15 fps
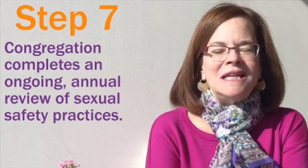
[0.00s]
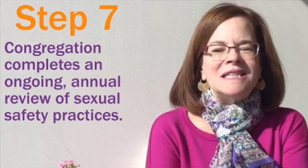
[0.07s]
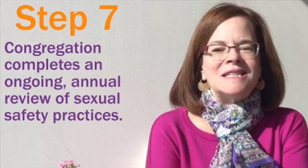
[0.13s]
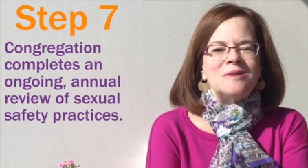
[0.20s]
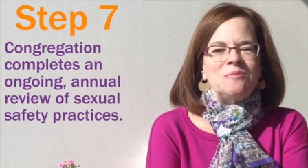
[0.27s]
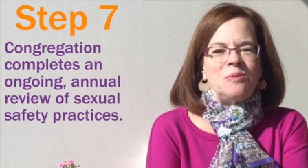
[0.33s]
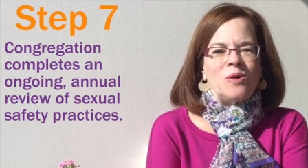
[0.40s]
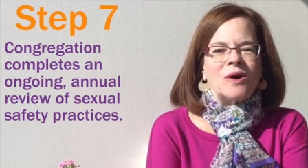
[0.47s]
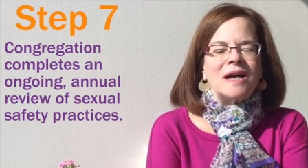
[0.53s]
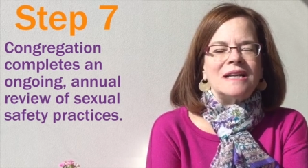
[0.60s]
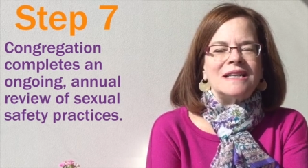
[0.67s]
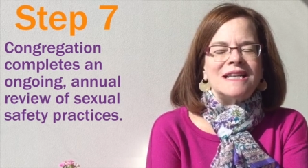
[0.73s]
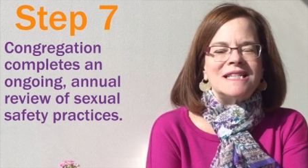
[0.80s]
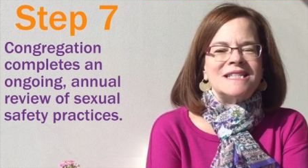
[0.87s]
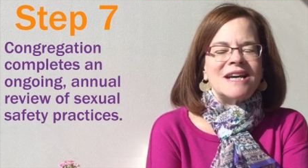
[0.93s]
it's
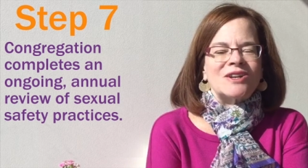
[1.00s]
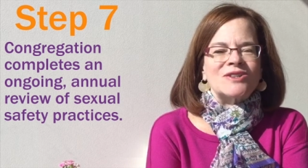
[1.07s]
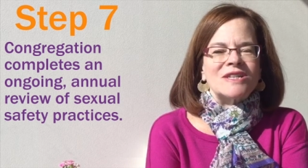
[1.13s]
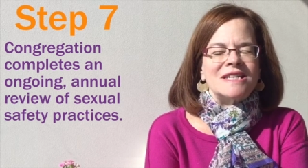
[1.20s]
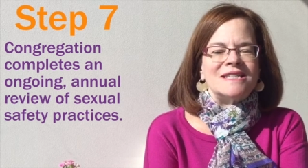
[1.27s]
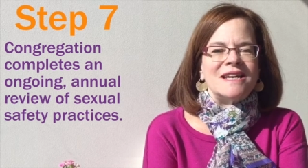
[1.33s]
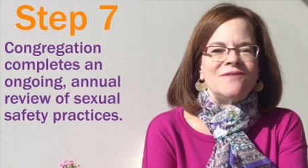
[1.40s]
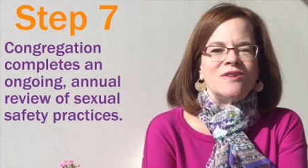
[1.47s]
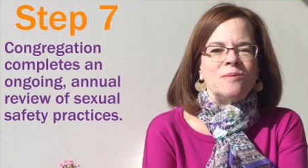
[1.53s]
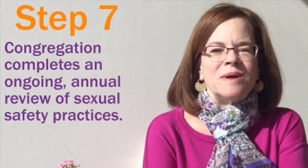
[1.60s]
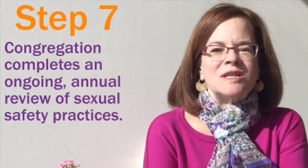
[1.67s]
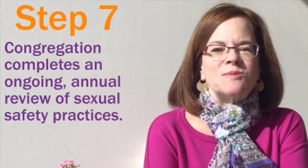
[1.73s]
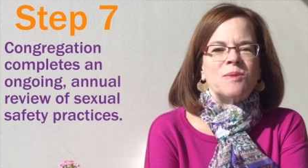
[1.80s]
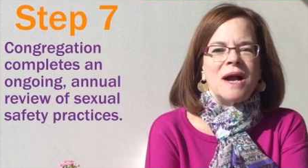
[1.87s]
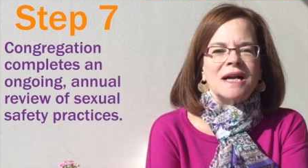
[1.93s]
important that sexually safer
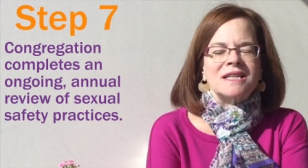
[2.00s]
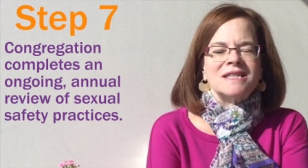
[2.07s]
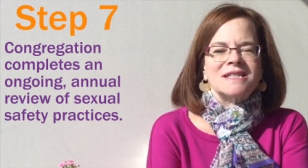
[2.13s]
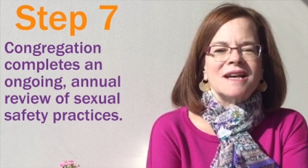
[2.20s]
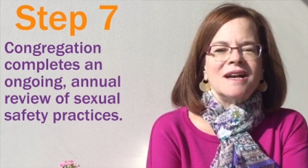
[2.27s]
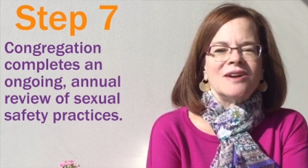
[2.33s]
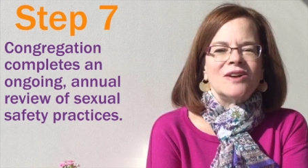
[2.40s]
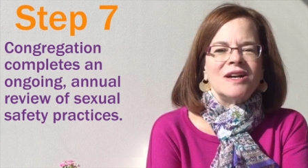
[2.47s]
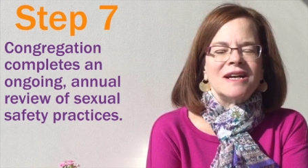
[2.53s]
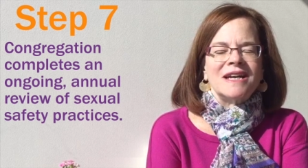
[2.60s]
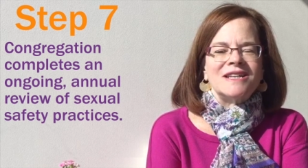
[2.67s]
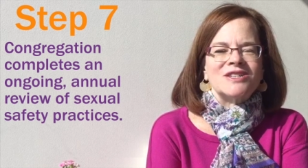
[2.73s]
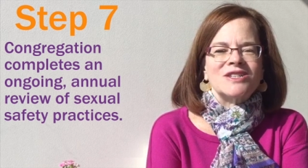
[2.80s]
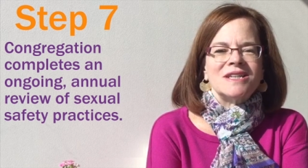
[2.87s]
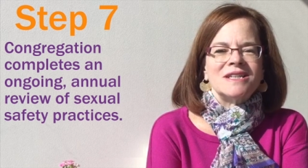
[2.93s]
best practice
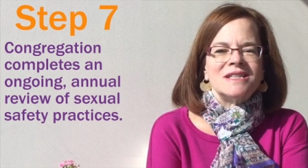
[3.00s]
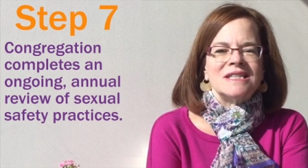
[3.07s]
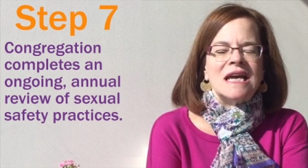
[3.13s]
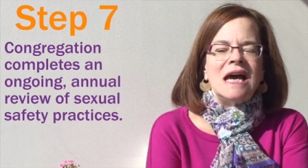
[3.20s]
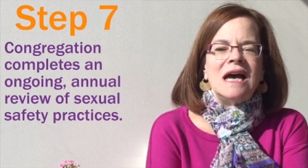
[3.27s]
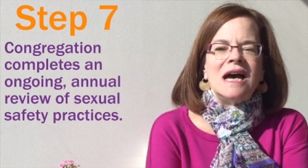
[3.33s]
congregations